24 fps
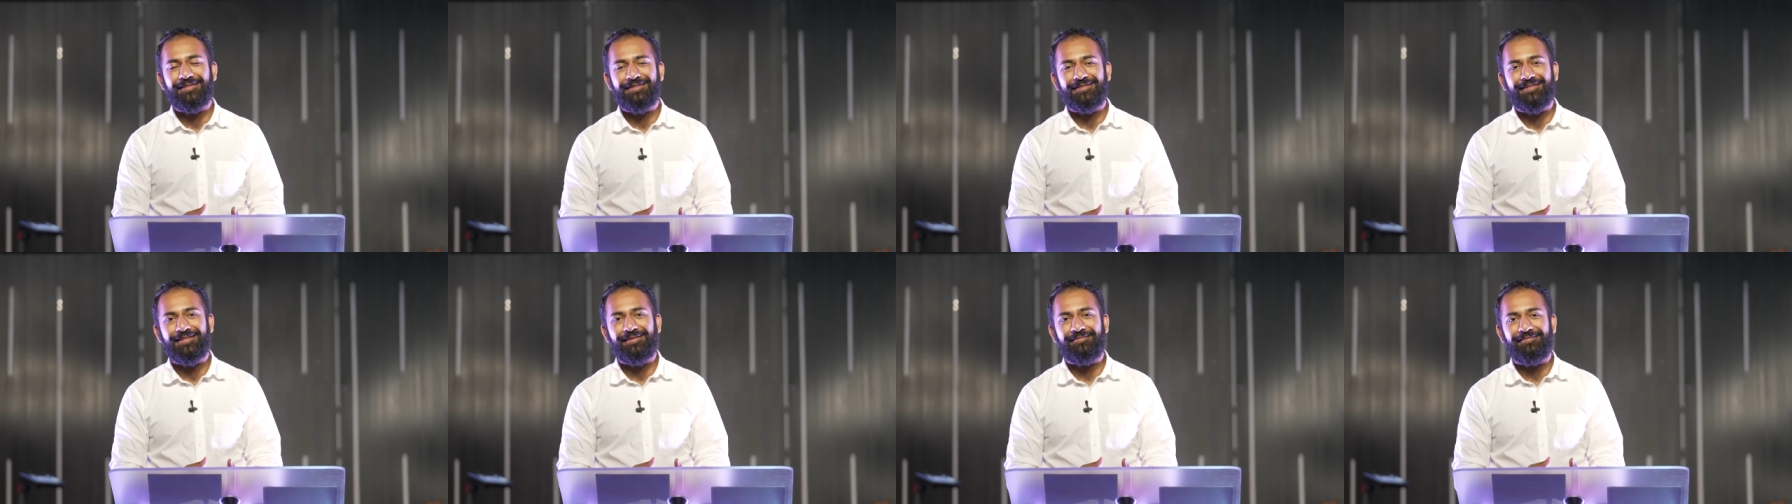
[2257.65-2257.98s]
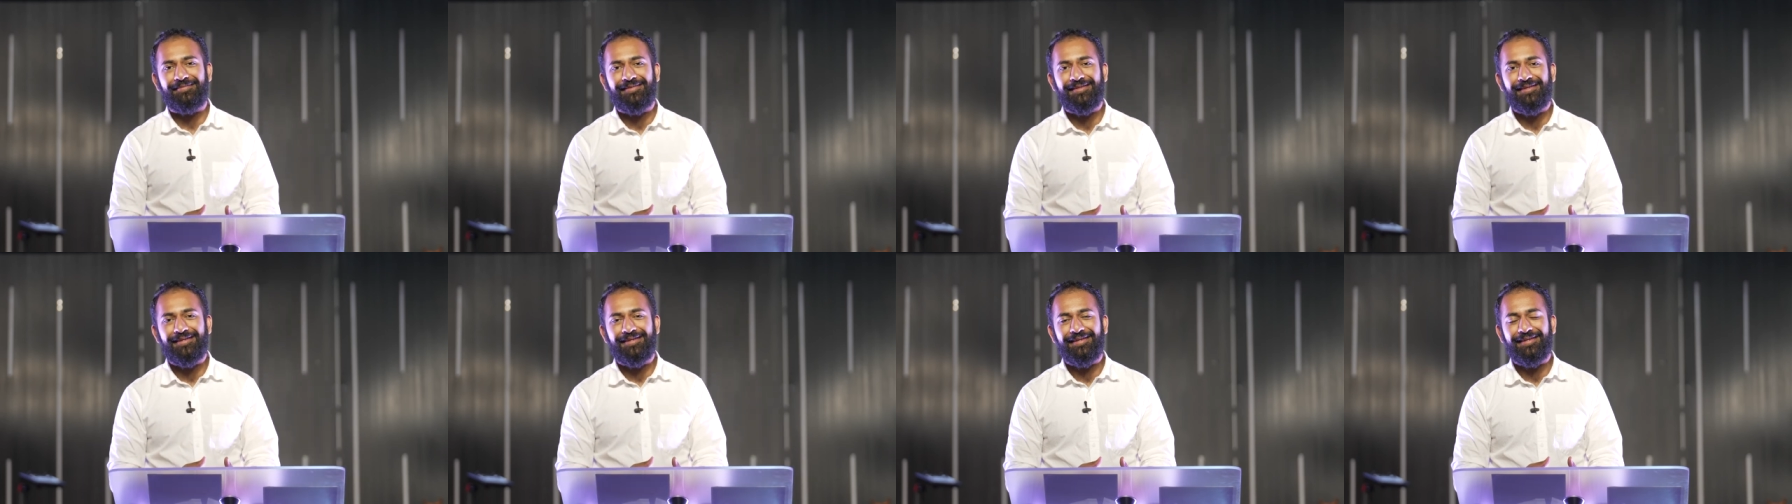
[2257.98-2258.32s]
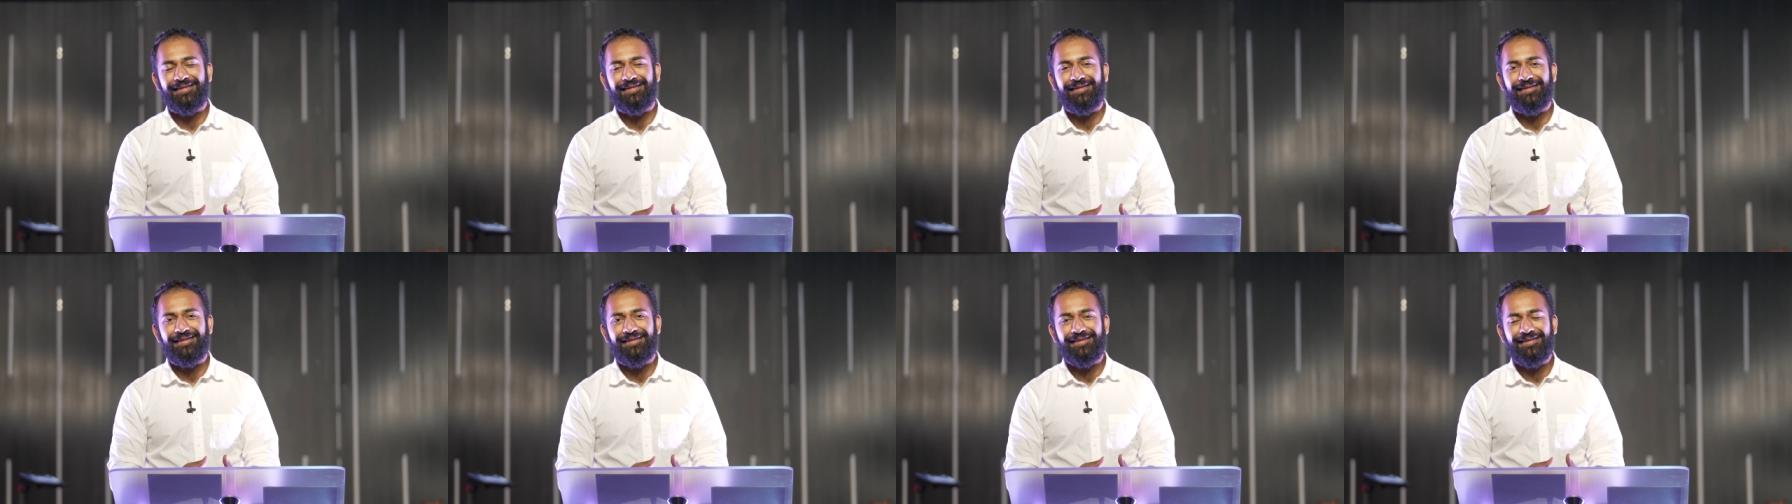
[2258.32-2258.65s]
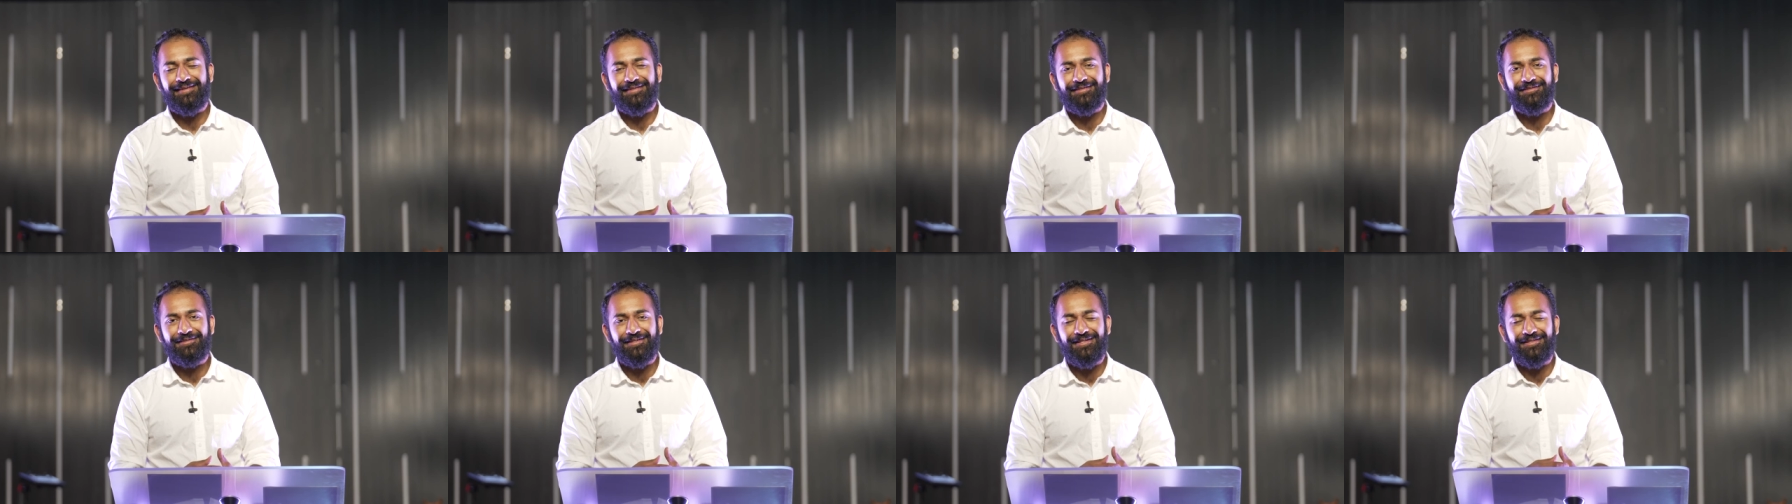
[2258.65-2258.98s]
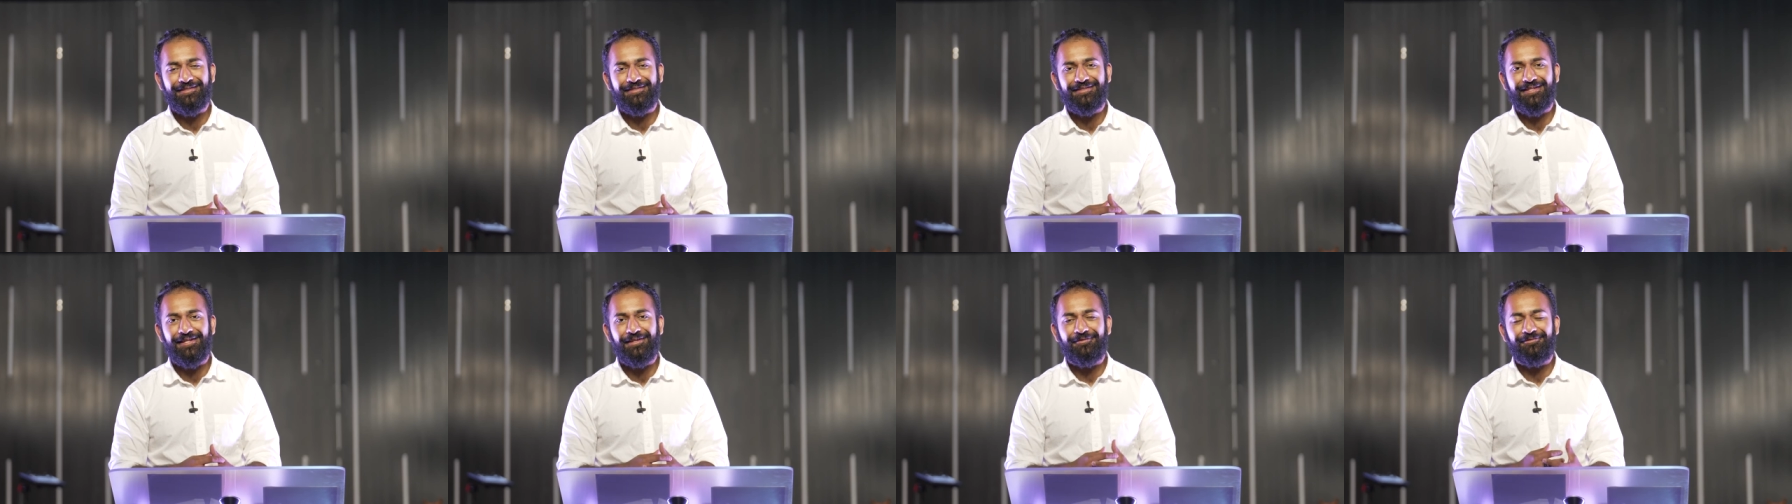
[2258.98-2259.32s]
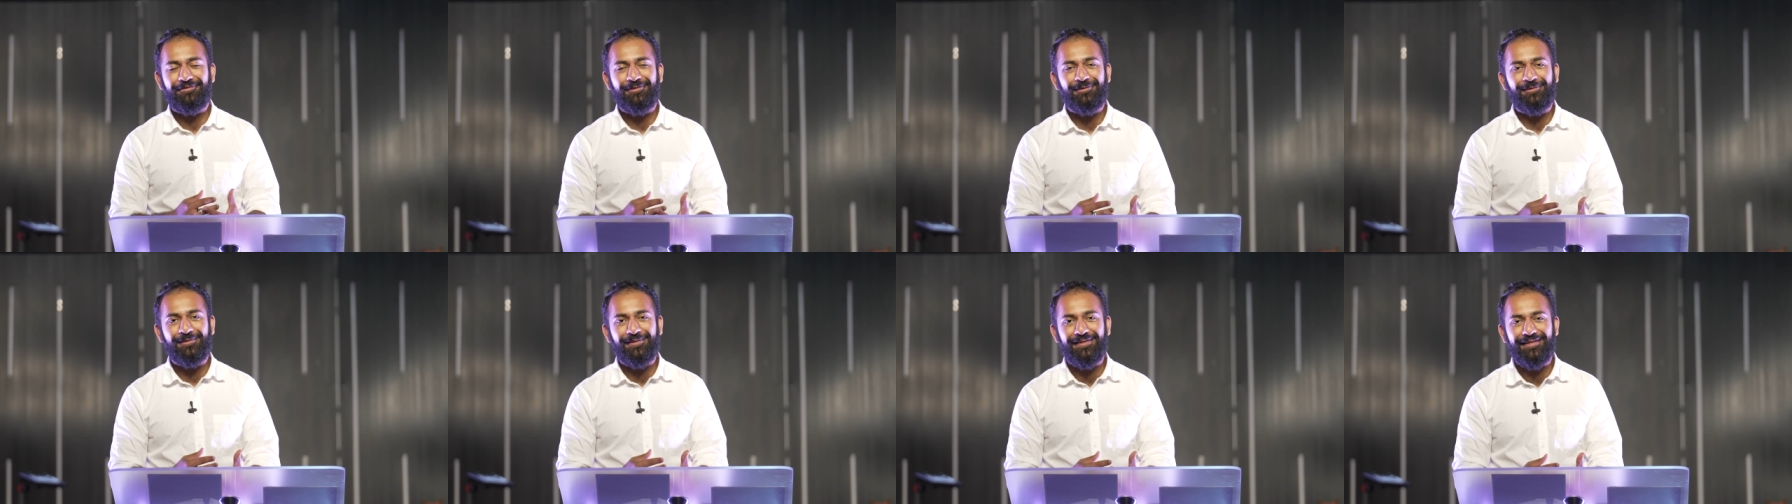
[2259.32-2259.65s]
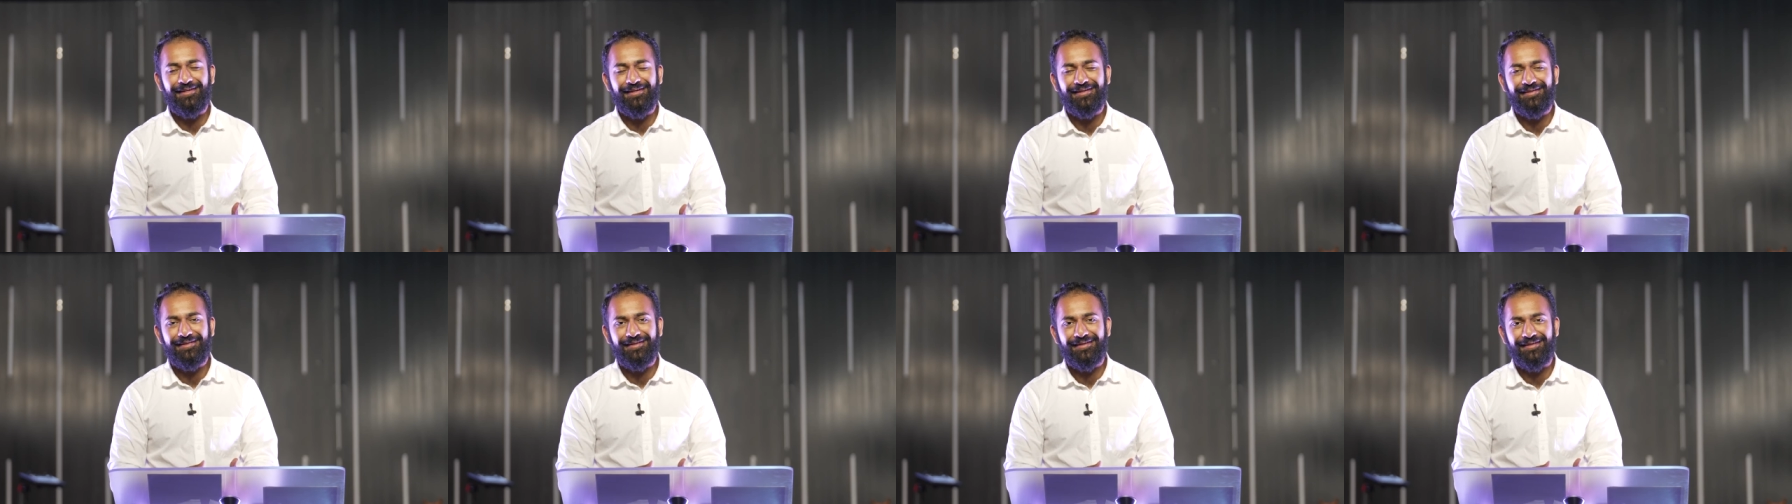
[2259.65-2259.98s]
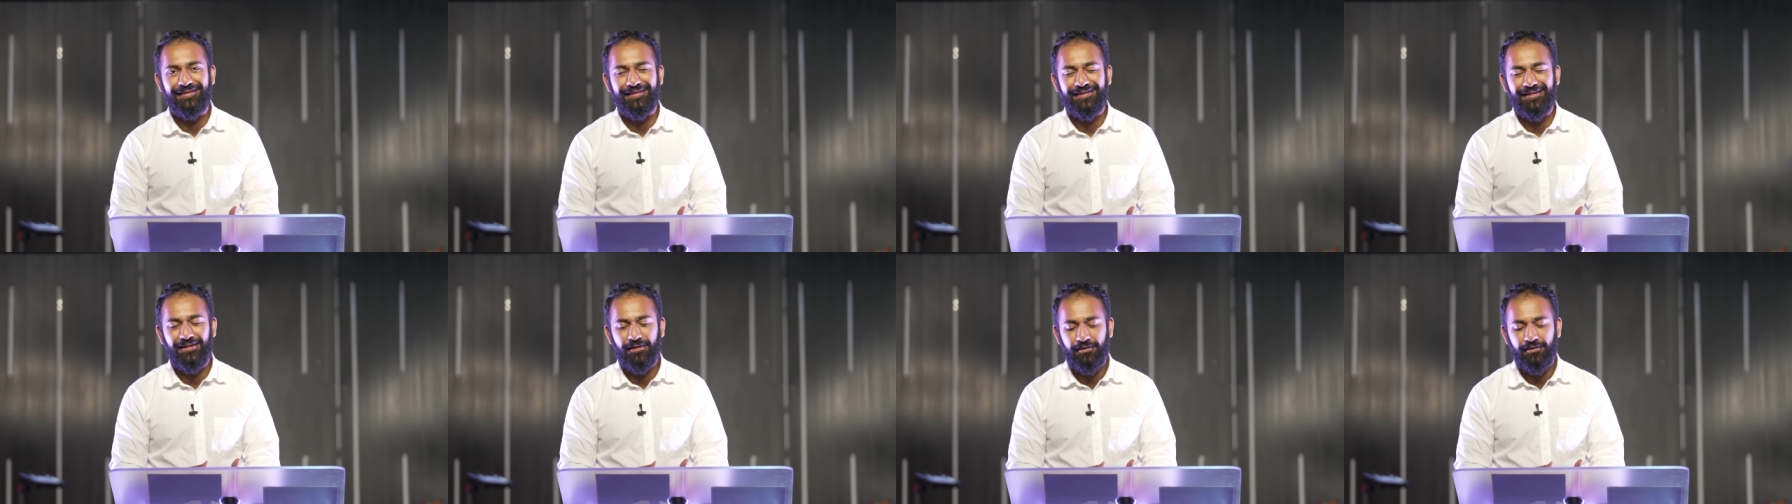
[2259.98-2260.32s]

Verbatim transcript: something, instead of doing nothing.